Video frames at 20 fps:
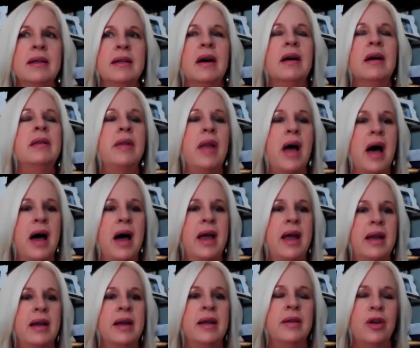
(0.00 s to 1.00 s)

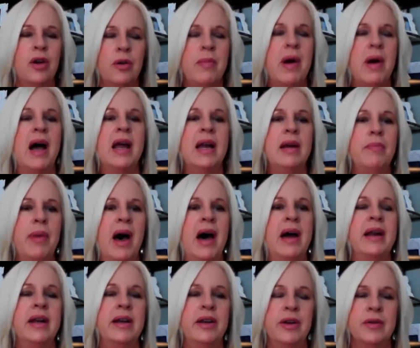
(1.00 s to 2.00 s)
align your mind,
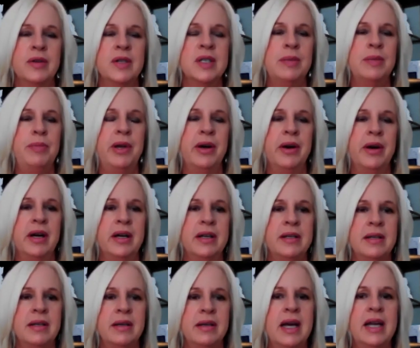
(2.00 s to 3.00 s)
body, and your
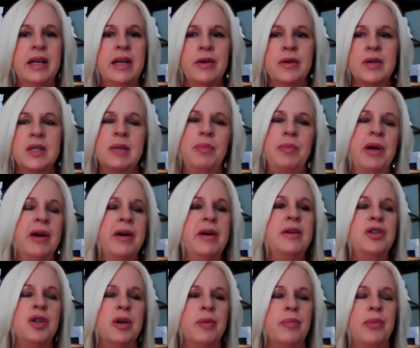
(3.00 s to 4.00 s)
spirit. And your spirit
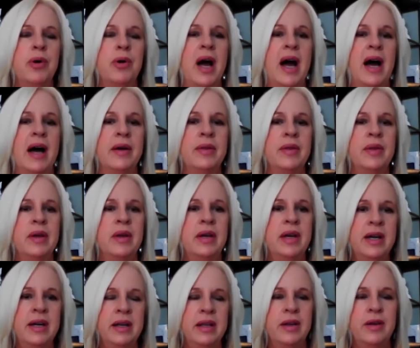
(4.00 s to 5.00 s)
is your breath.
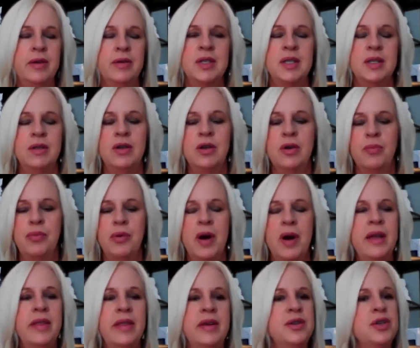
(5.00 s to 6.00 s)
Your, your
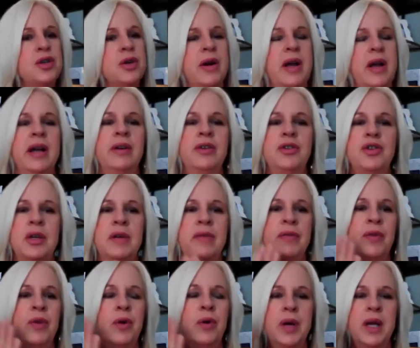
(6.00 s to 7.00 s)
breath is your energy
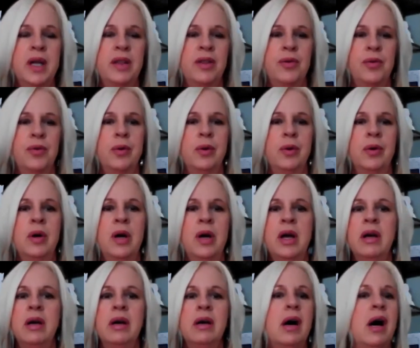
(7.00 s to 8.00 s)
flowing through
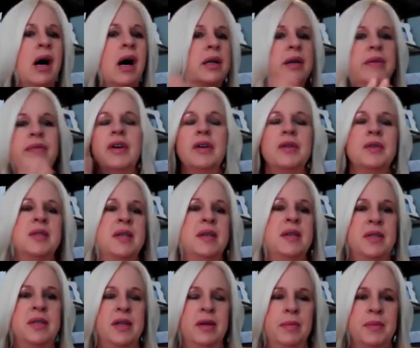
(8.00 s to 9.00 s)
all of your
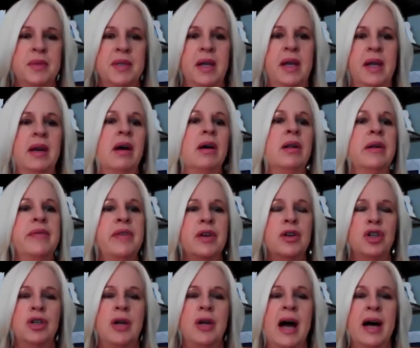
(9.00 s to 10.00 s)
systems and all of your
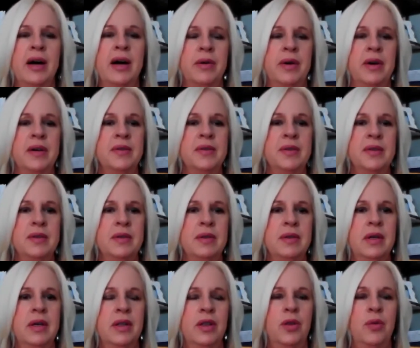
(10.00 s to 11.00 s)
chakras
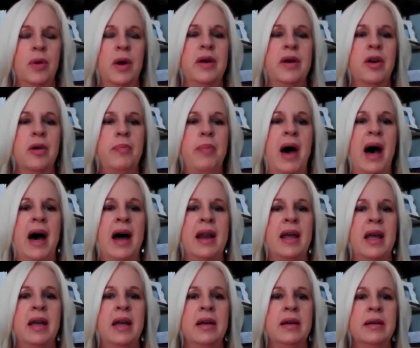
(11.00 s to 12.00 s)
throughout your
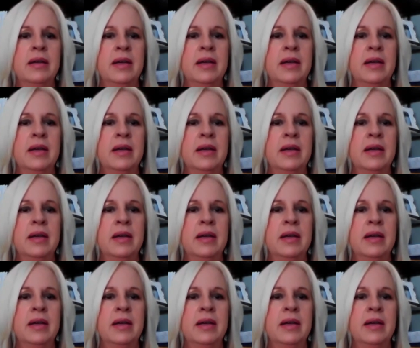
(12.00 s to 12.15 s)
body.